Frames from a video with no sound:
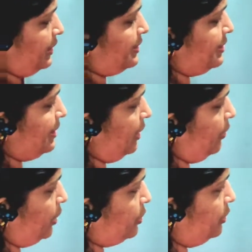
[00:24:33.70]
is equal
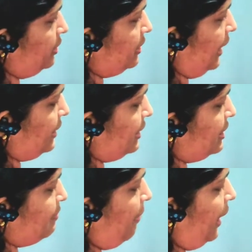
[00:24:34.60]
to, that is
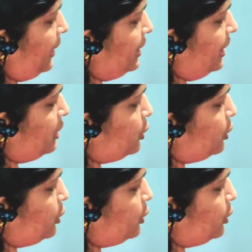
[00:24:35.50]
minus